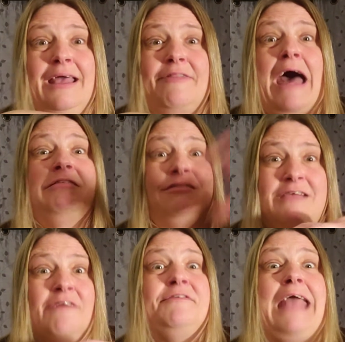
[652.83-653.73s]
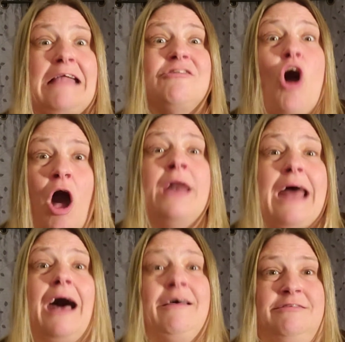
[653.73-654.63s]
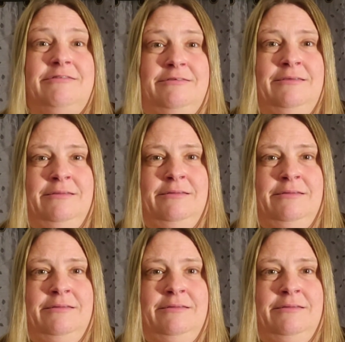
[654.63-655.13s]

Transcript: That stuff gets on us.